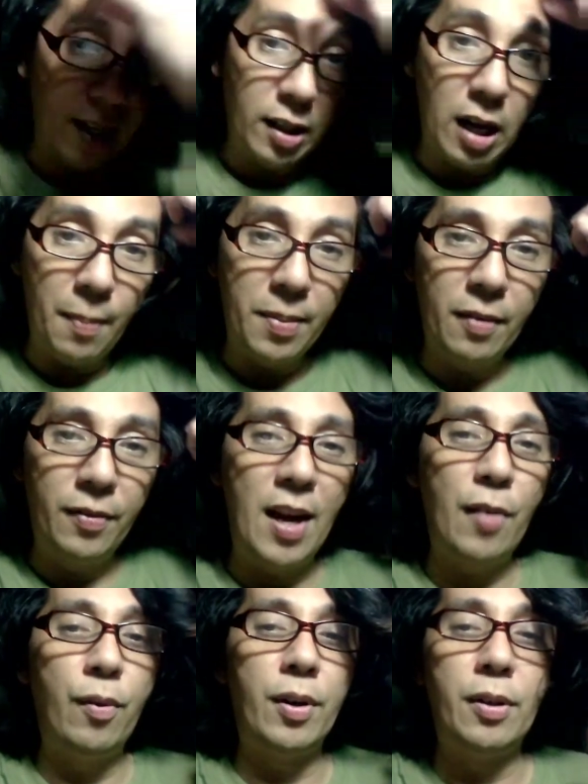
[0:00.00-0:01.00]
copy of
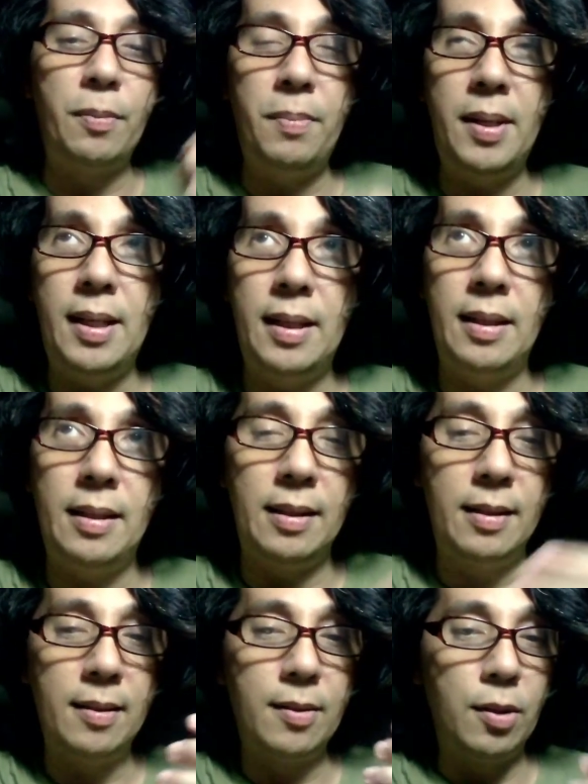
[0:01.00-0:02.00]
that, whether it
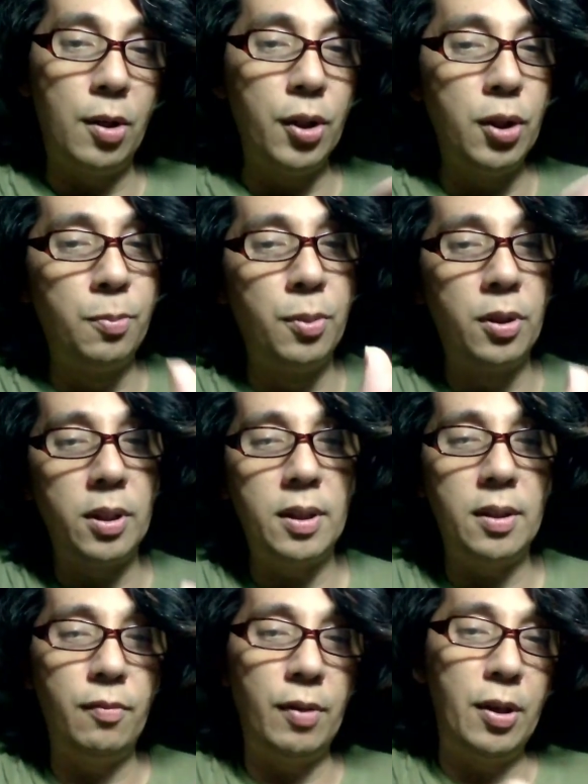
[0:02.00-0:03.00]
be audiobook,
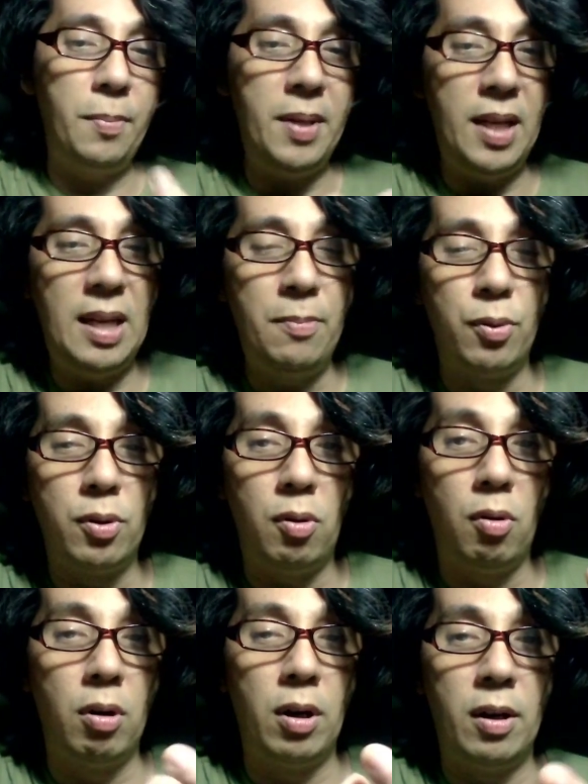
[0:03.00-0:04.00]
whether it be ebook,
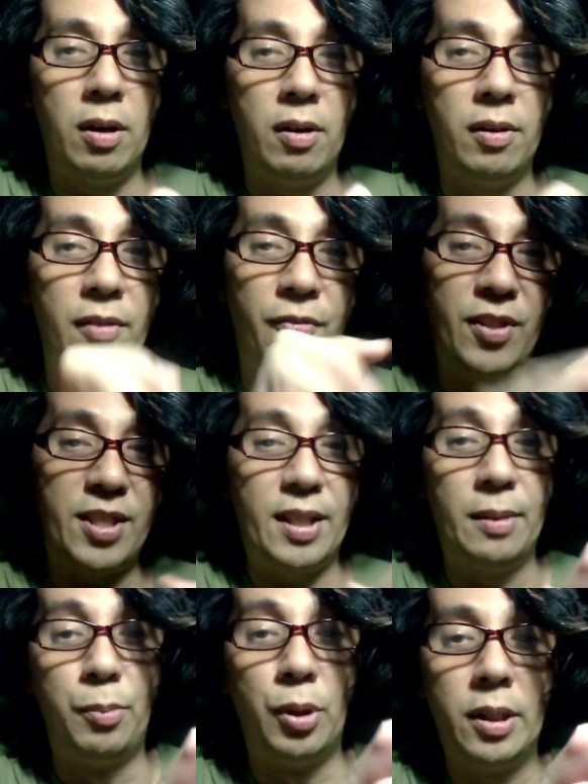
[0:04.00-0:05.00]
or the
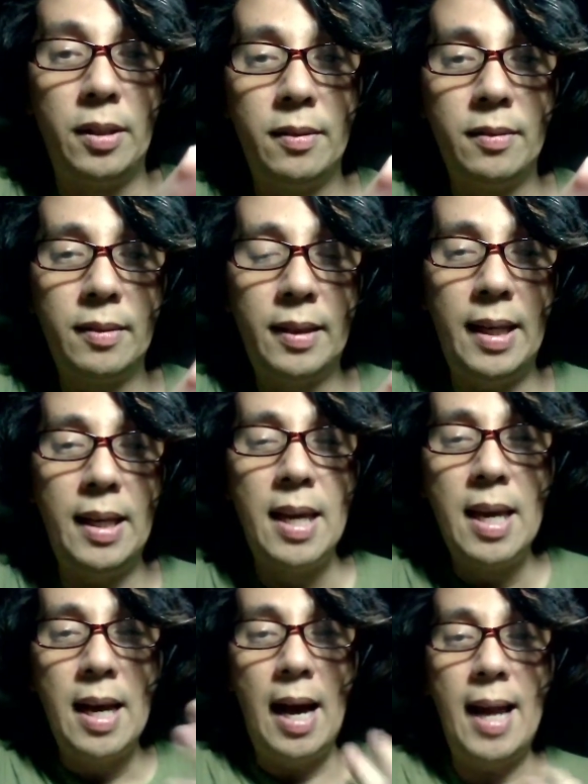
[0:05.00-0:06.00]
physical book. Okay,
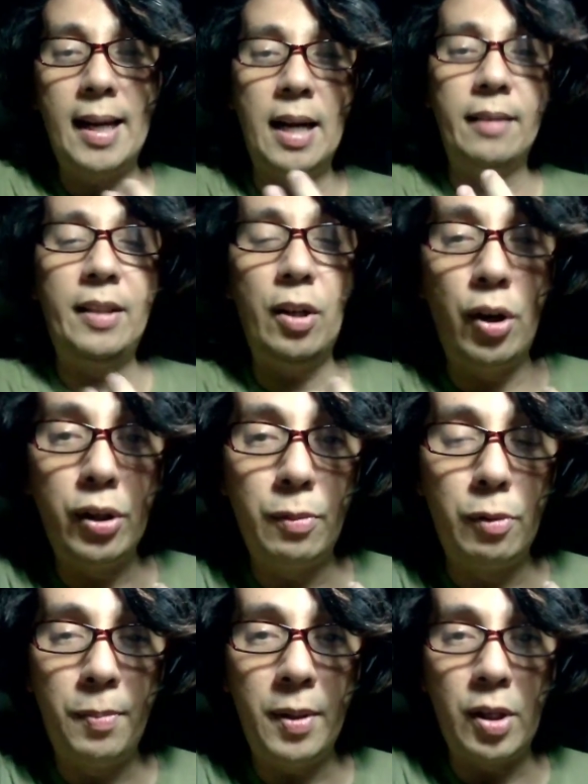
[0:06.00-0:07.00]
I got the
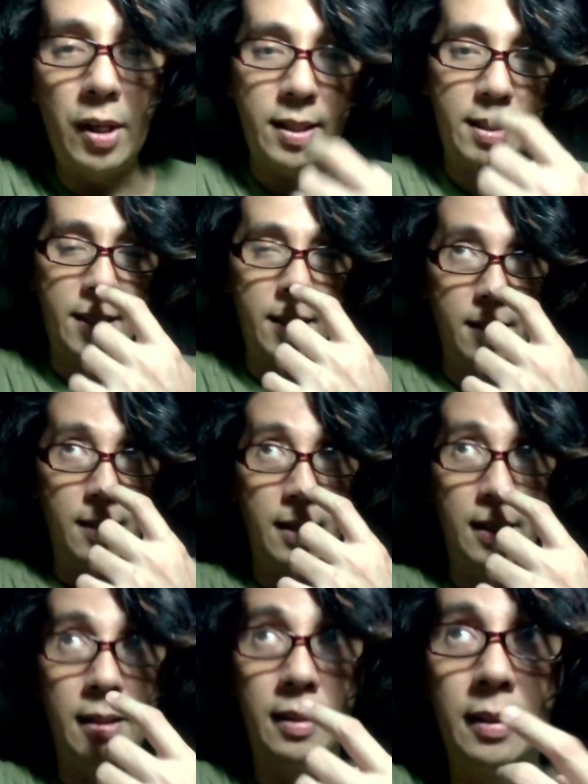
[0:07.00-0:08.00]
audiobook because
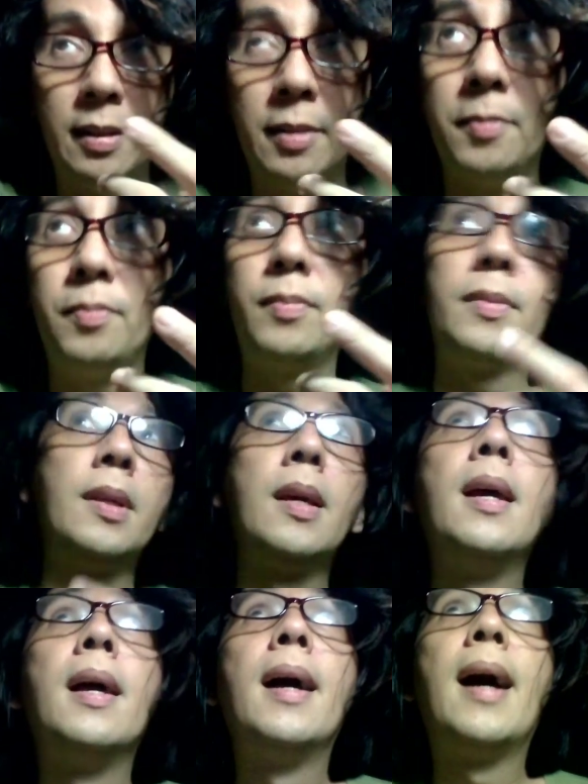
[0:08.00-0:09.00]
um,
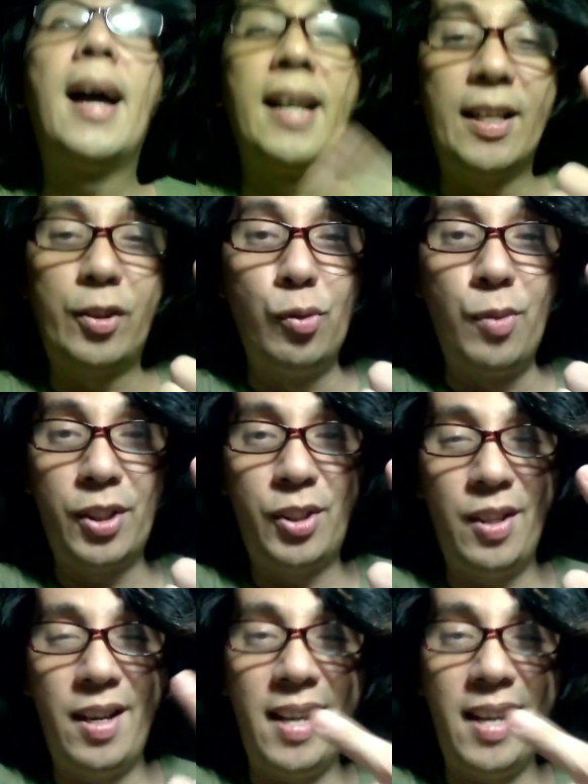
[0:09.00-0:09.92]
I got too much. I